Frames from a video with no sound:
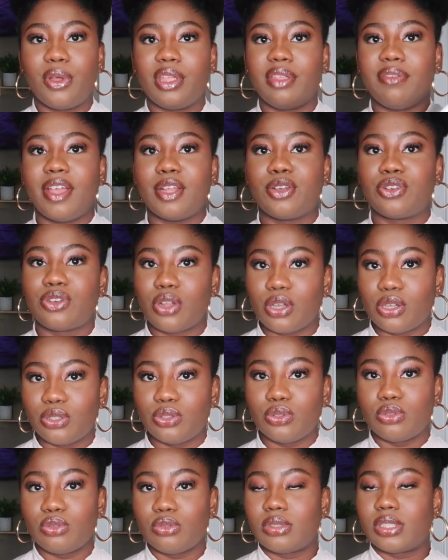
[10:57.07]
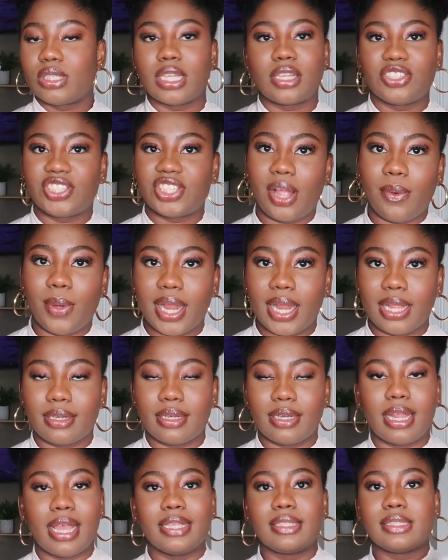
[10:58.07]
But if I do not take a shower
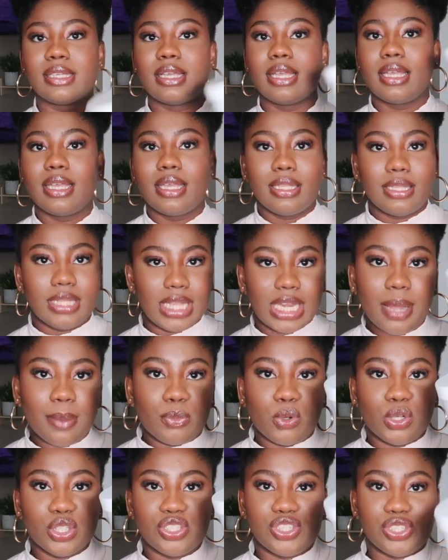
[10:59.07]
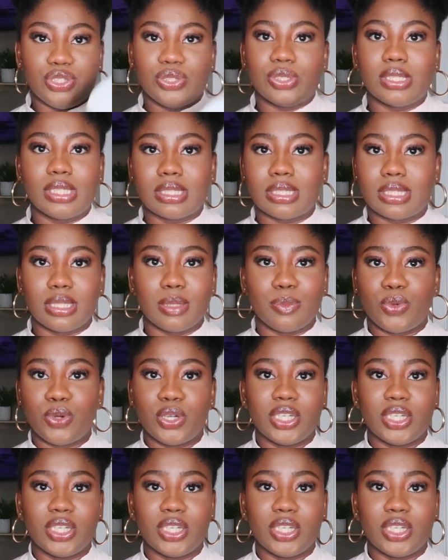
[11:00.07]
at night, then I'm going to use this in the